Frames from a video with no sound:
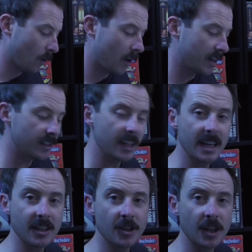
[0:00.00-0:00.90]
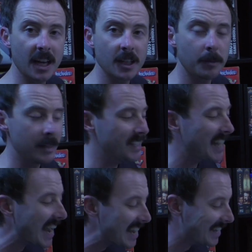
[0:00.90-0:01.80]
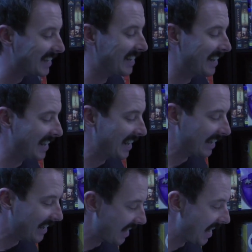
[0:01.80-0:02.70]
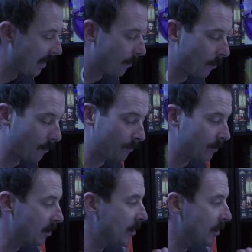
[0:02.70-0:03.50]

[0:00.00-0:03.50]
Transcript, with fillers: guys, is just been taken care of.